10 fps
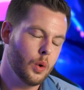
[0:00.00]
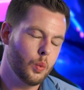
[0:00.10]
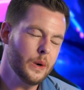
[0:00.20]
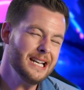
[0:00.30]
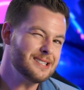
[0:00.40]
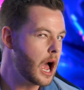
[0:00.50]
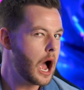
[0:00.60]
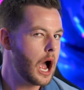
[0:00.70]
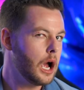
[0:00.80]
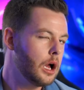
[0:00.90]

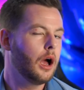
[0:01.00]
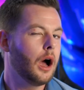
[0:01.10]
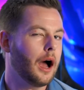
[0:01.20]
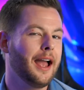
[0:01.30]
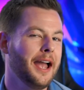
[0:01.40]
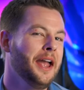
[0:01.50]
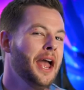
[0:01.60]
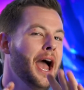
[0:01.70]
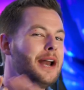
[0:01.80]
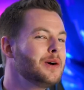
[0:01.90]
WISA?
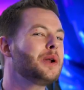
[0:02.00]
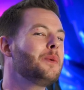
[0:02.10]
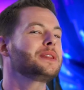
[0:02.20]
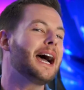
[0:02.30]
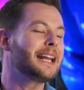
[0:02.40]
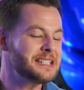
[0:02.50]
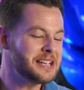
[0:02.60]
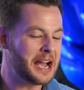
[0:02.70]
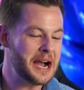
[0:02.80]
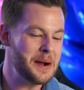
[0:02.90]
I don't know what that is.
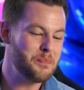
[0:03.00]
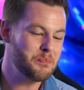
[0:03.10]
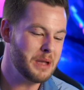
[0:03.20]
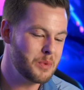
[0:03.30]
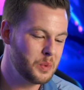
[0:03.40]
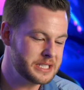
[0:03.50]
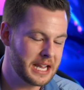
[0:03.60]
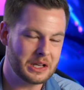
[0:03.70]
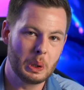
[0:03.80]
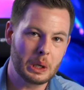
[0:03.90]
Maybe we'll
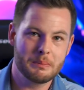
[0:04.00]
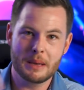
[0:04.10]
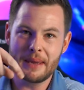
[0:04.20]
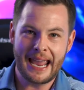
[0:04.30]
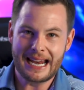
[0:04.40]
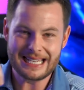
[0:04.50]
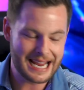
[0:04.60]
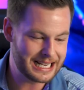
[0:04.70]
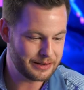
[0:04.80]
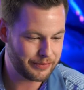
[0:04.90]
take a look and maybe
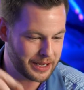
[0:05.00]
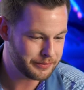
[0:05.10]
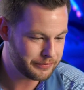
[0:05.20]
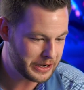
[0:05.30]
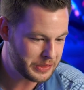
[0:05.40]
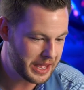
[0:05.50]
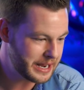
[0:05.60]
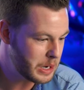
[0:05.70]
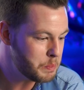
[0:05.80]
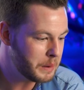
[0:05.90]
annotate it if I can figure that out.